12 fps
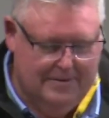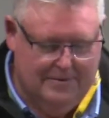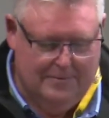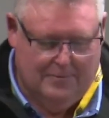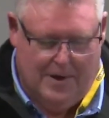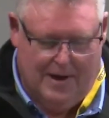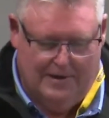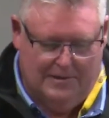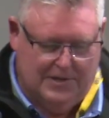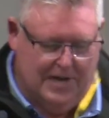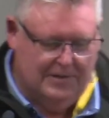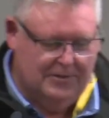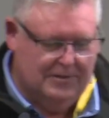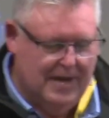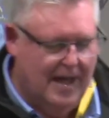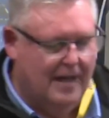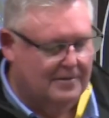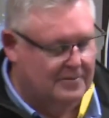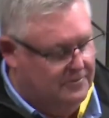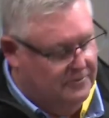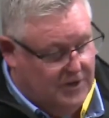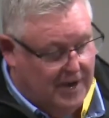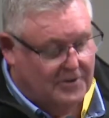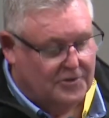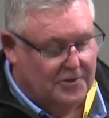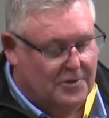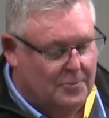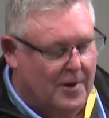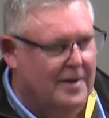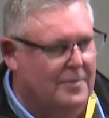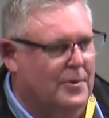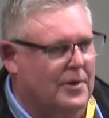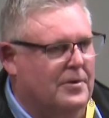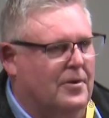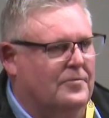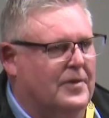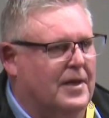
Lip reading: Wayne and Jason, no, it's Jason and Wayne Wiedenhofer,